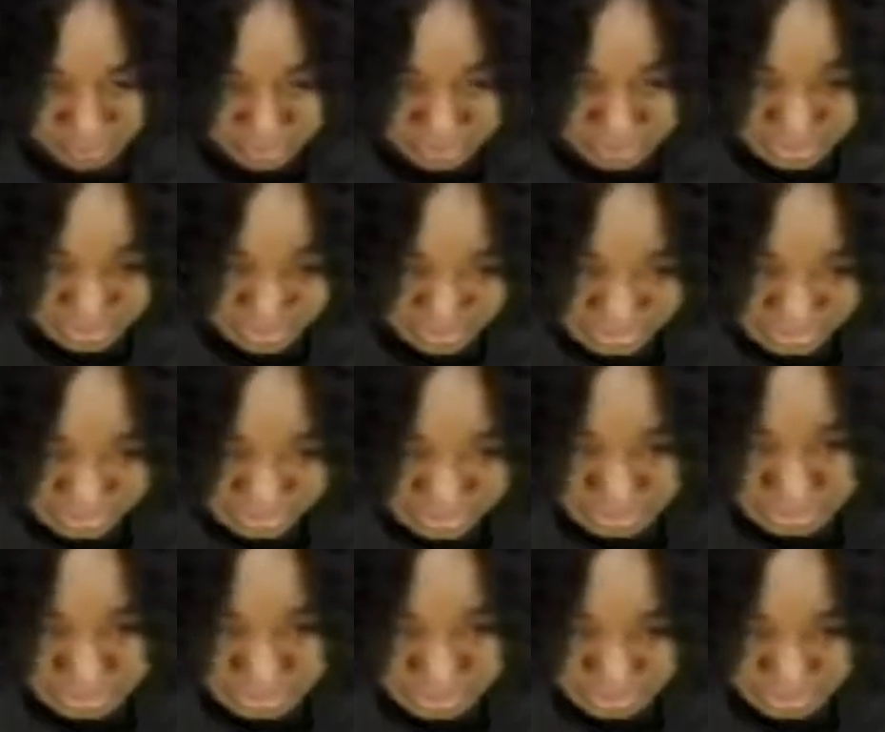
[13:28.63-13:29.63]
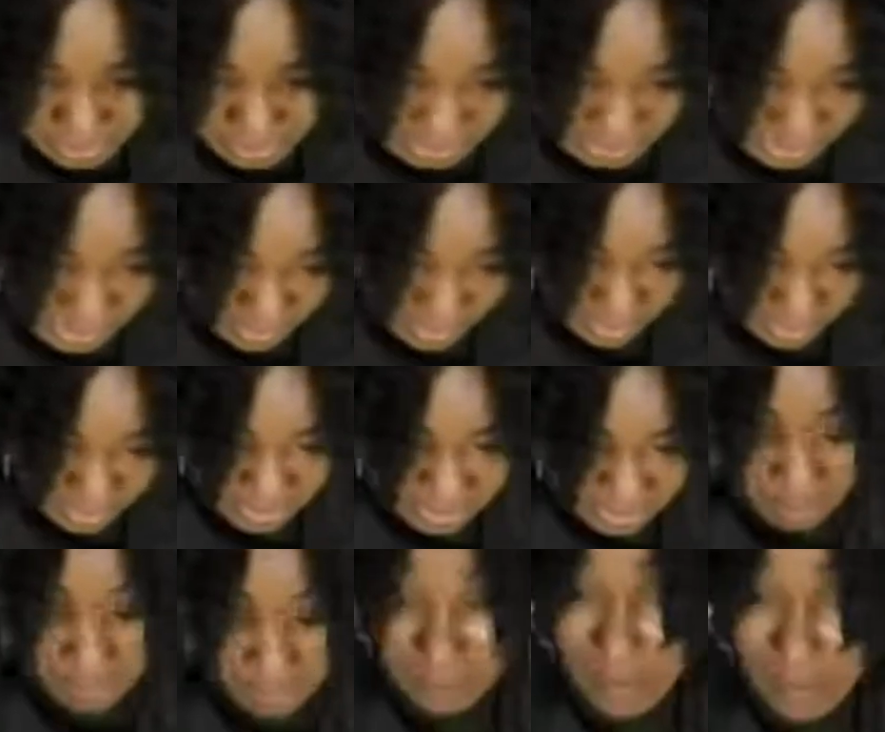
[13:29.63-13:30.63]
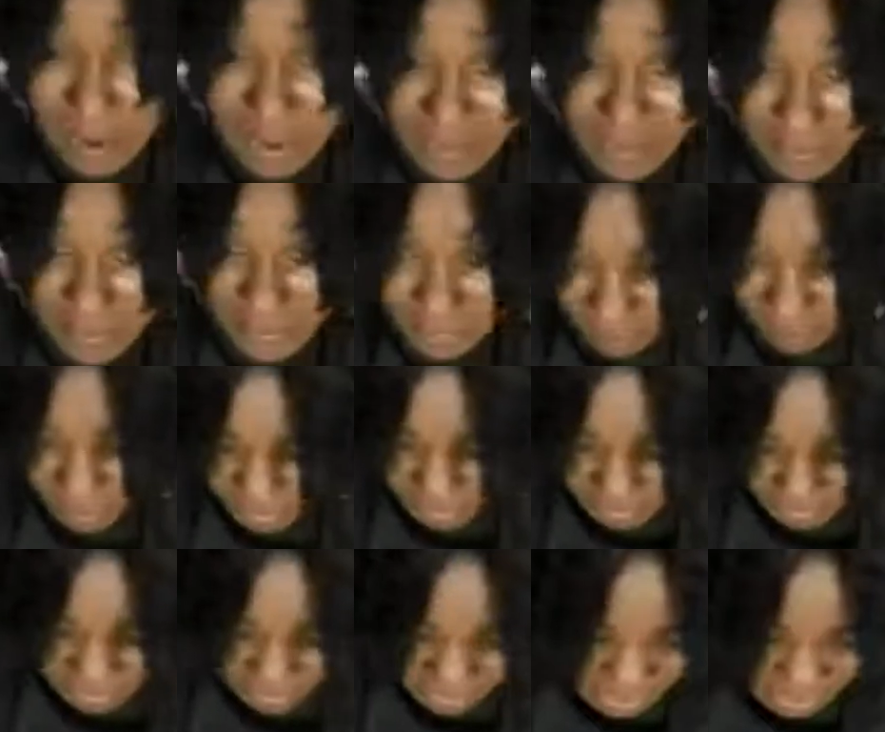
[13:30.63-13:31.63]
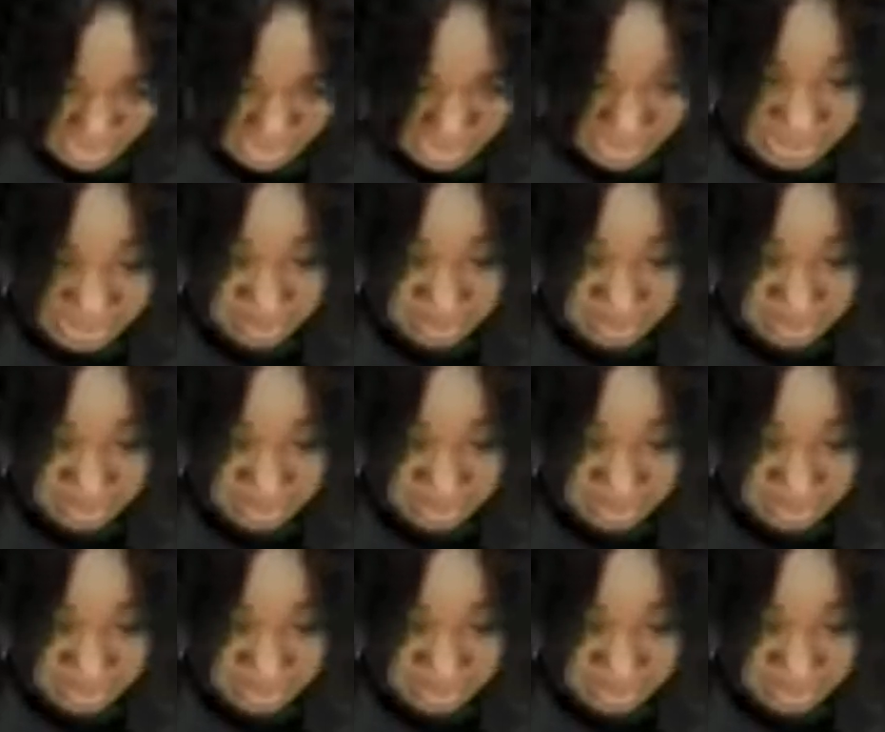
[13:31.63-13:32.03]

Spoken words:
best friend Stacy was in town, and I think we bought up everything they had